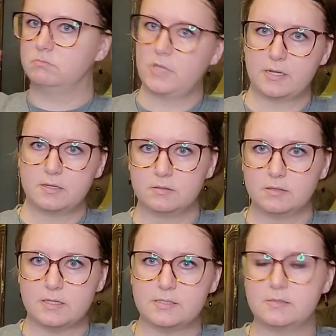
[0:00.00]
Like
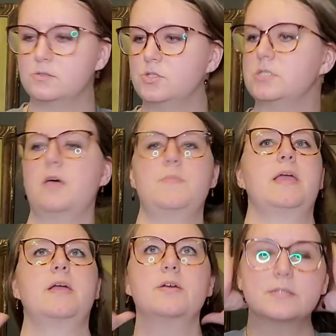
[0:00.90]
that's just how
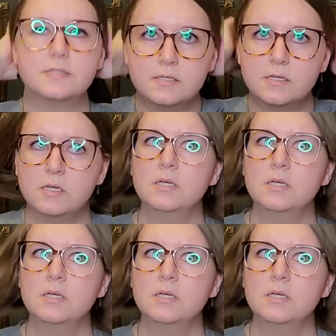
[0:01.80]
my hair is.